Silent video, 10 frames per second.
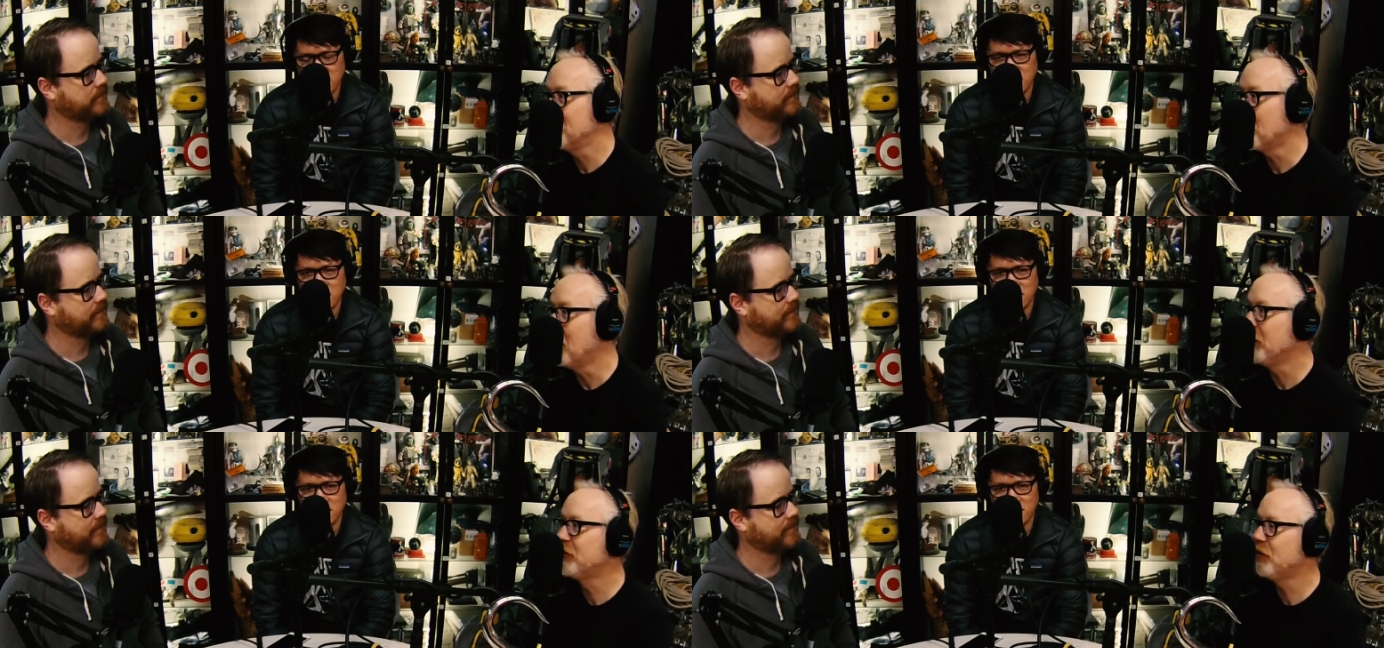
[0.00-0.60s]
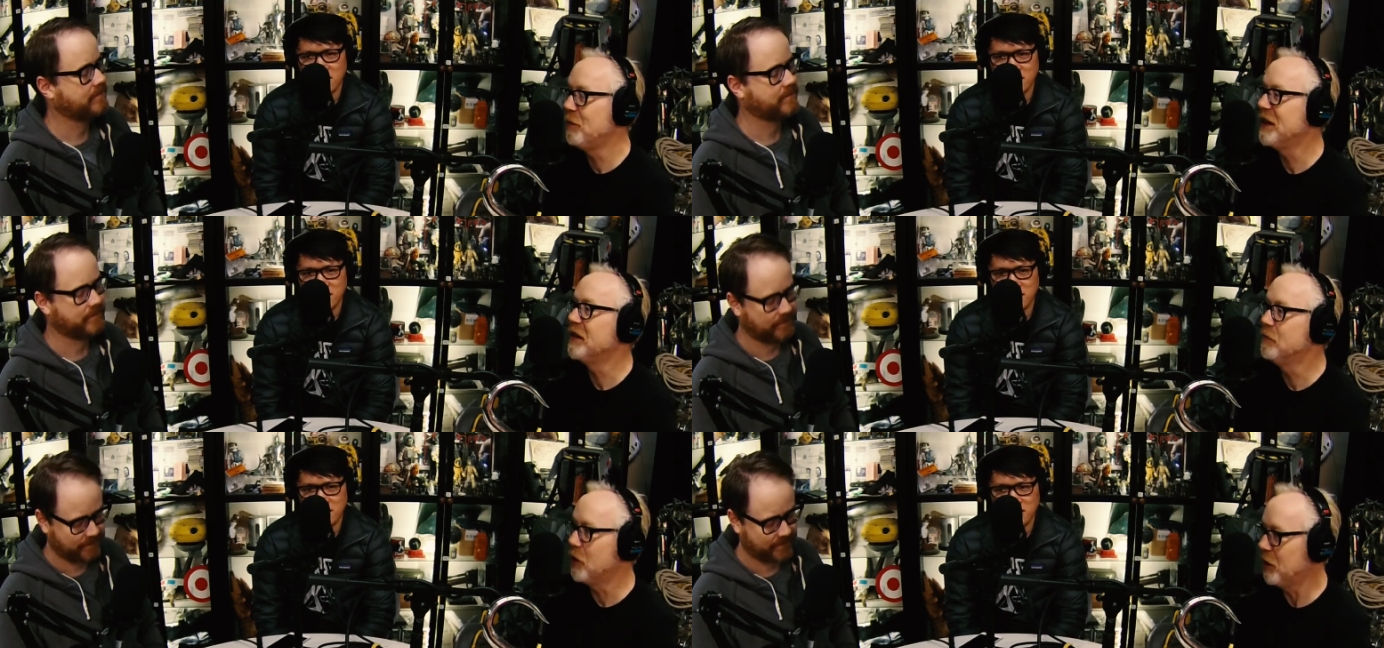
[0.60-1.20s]
Speaker 1: they were all
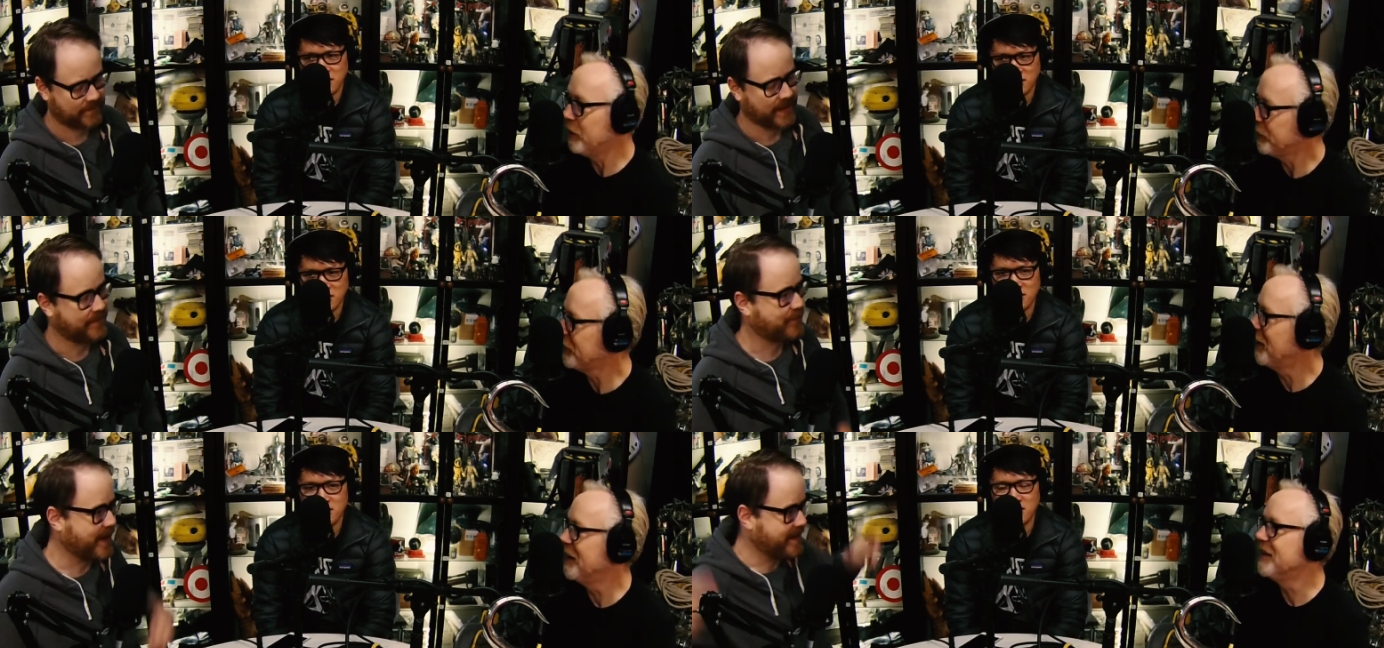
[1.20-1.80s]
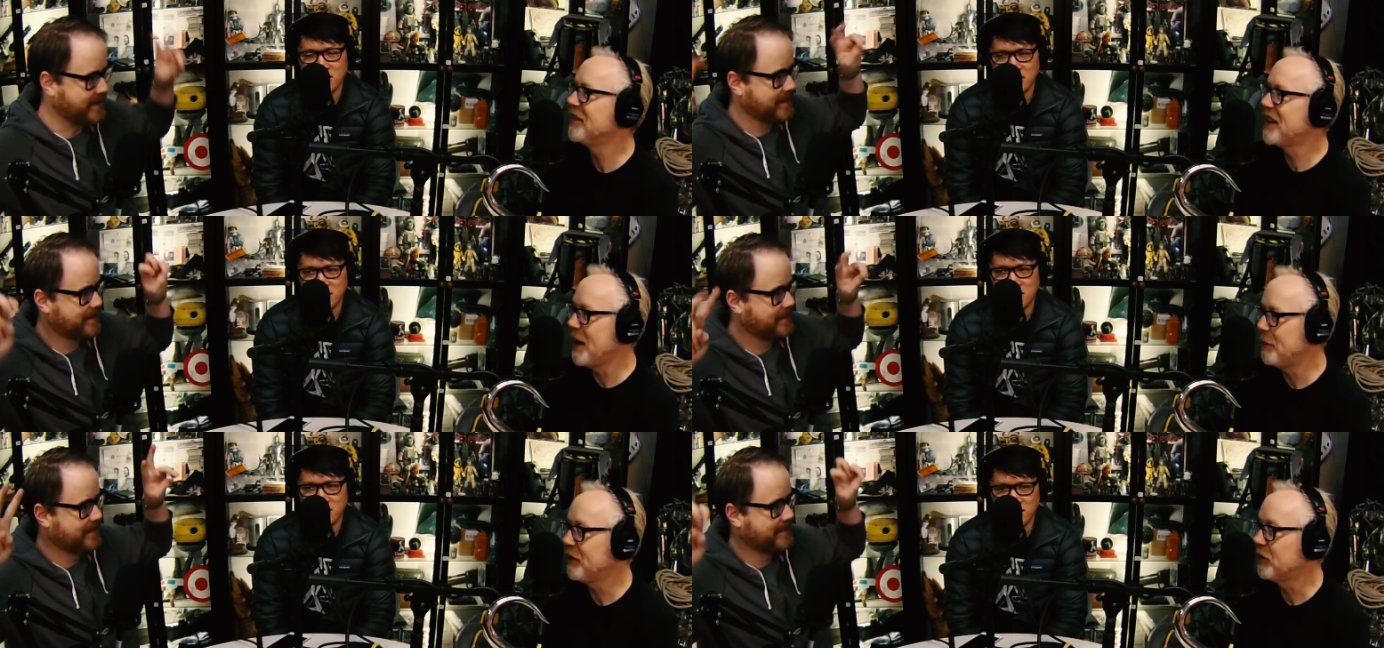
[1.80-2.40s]
tripping balls. A friend on this
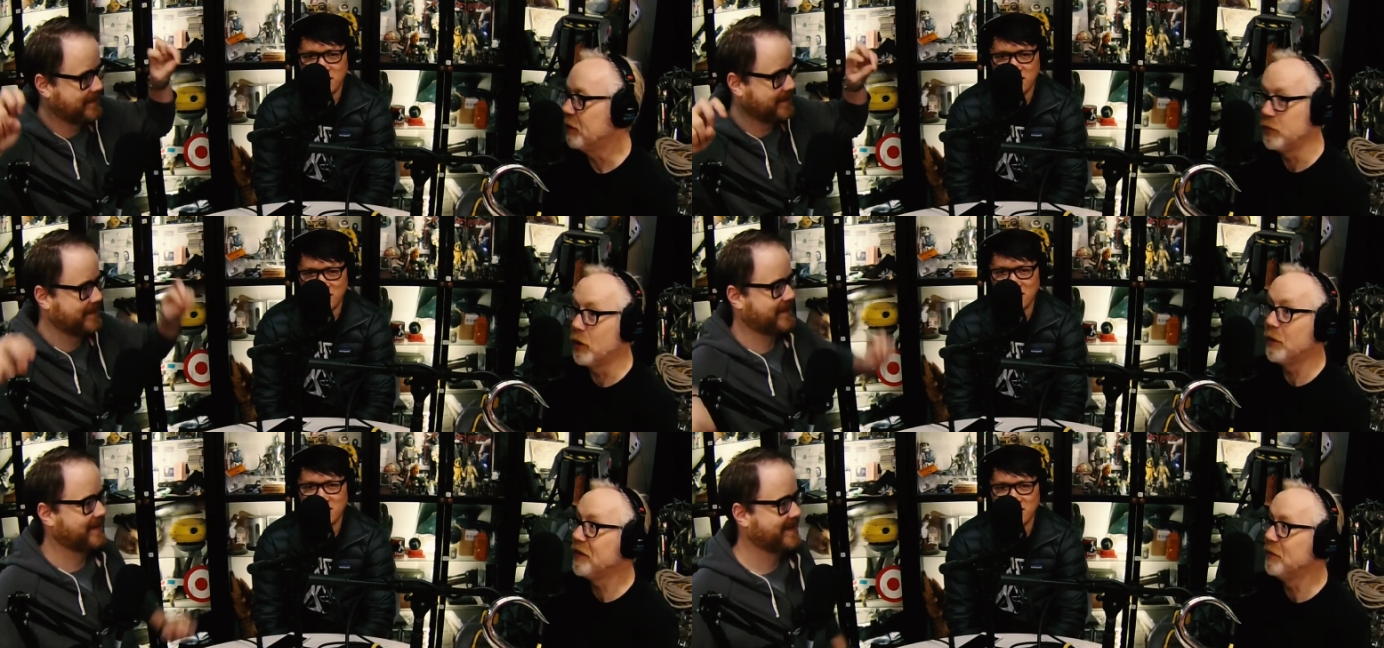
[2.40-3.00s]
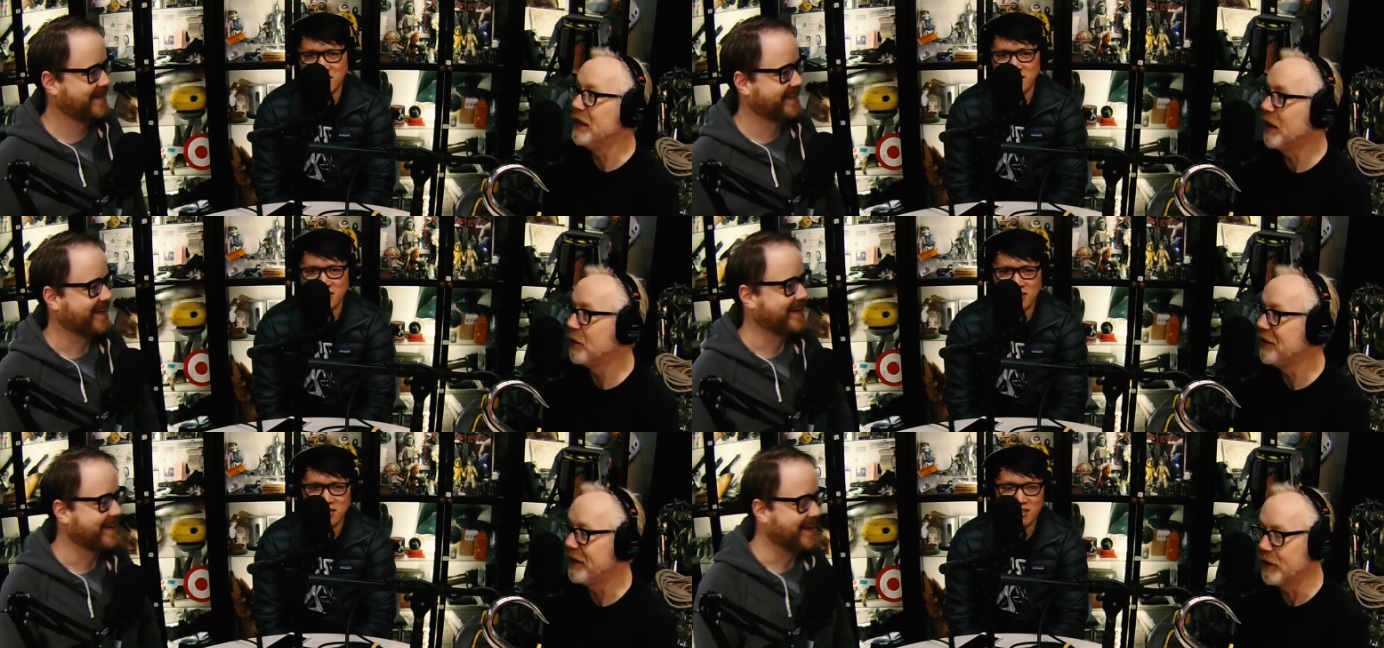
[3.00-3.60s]
camping trip. No, it wasn't me.
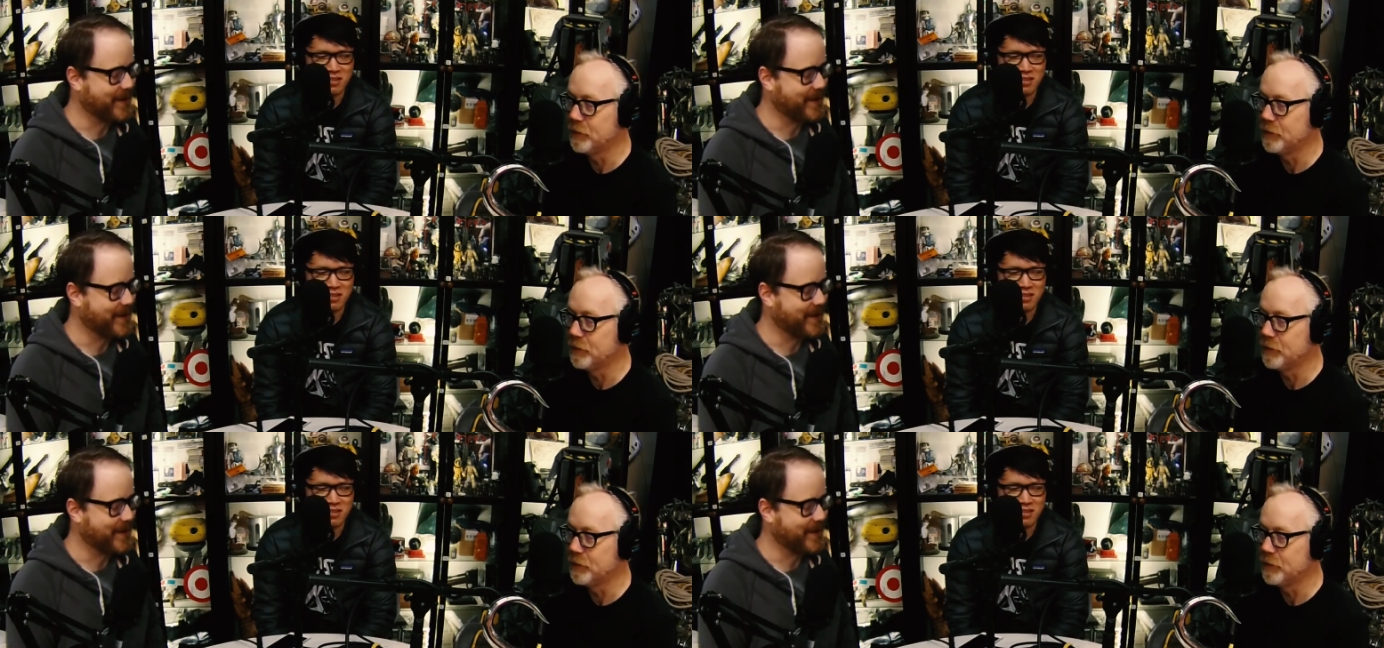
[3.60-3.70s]
I wasn't there.